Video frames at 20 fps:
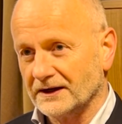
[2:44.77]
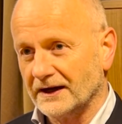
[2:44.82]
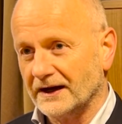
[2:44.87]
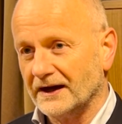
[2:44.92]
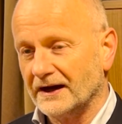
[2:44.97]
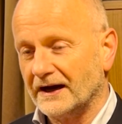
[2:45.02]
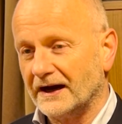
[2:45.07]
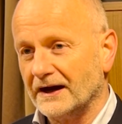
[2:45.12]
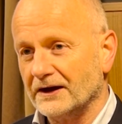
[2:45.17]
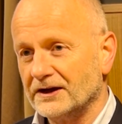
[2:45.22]

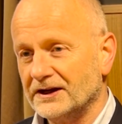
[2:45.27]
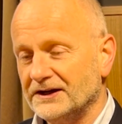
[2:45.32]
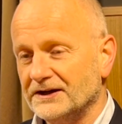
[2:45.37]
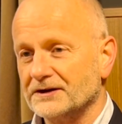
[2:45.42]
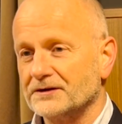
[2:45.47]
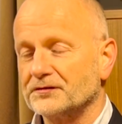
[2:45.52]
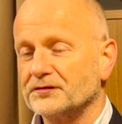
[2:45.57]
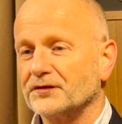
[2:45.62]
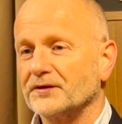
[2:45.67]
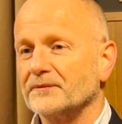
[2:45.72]
uh, I
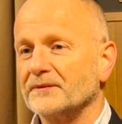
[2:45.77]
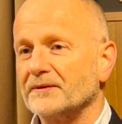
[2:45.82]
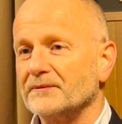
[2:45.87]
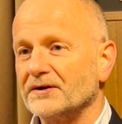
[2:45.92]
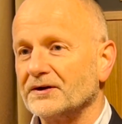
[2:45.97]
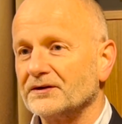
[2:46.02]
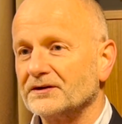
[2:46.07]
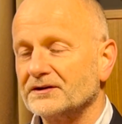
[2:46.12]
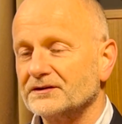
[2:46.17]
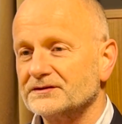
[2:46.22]
hear from
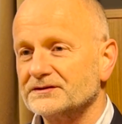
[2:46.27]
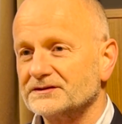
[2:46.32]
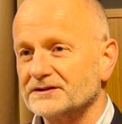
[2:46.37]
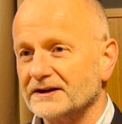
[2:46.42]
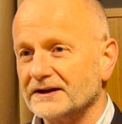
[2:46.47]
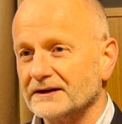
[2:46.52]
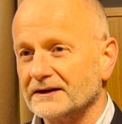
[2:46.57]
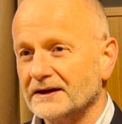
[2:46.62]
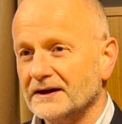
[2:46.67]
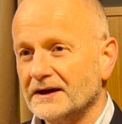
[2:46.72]
Americans
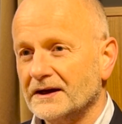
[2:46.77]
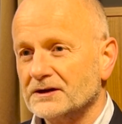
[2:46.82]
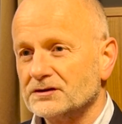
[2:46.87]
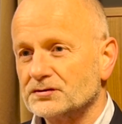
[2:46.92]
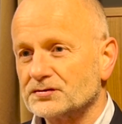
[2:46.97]
that